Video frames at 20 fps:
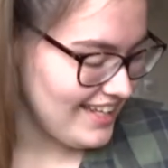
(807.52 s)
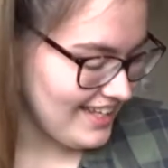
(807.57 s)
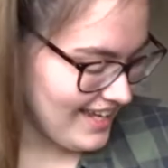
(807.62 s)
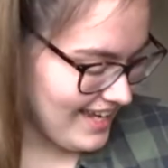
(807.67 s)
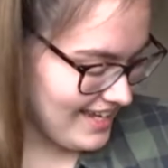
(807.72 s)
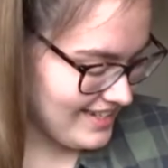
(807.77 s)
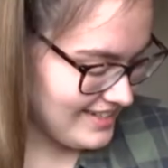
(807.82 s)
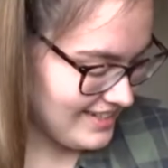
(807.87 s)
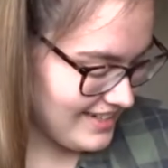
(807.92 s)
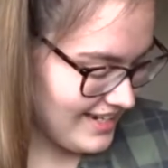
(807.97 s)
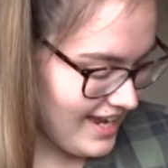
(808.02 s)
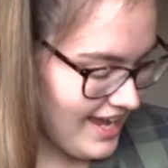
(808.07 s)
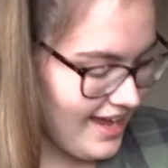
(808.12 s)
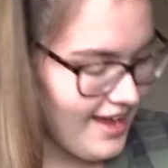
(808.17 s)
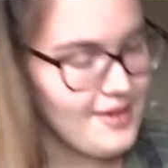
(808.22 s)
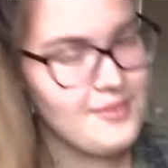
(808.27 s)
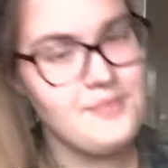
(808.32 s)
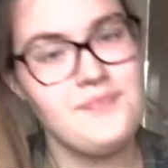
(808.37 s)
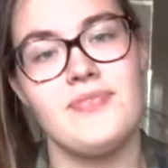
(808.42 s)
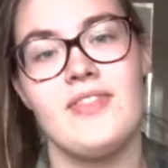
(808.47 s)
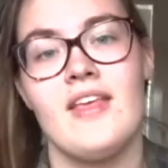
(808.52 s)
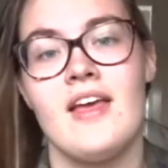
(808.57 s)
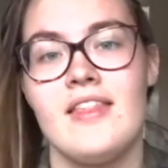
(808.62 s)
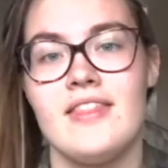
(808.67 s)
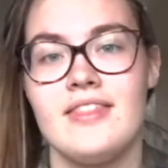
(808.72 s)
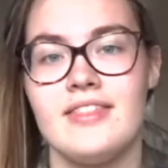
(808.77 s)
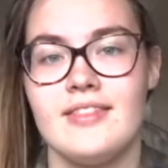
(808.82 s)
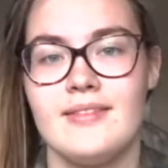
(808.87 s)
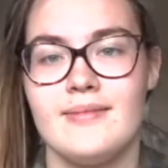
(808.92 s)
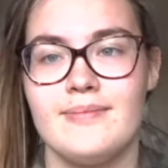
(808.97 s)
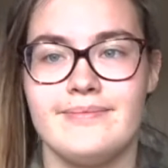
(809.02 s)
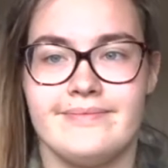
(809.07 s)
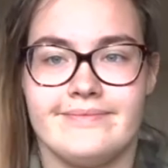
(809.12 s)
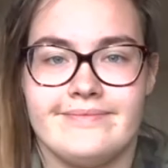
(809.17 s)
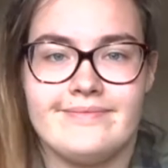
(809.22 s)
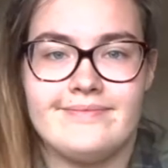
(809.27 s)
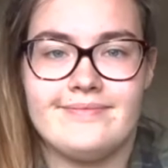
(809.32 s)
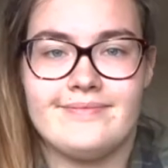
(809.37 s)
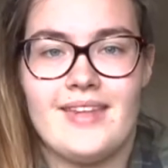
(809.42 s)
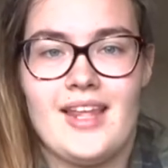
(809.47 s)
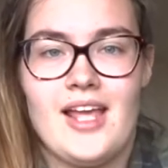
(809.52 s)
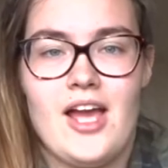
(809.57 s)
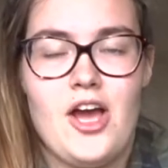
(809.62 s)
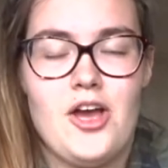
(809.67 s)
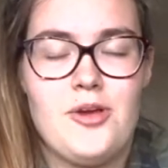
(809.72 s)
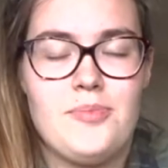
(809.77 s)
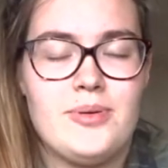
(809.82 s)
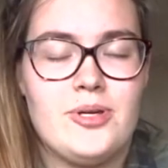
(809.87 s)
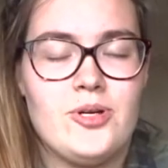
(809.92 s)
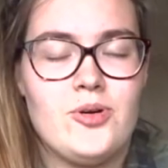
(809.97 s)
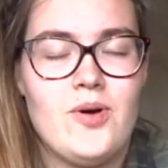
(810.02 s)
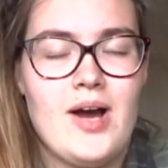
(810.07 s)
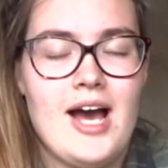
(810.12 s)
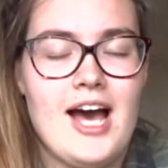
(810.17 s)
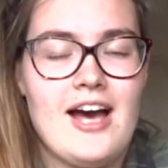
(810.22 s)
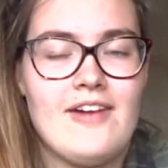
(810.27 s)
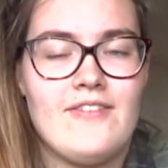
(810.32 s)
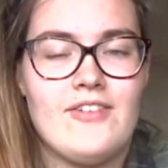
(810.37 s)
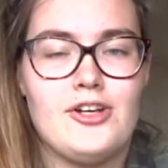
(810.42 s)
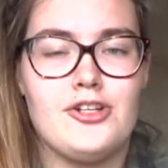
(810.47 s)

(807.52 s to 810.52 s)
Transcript: And yeah. Hope you all have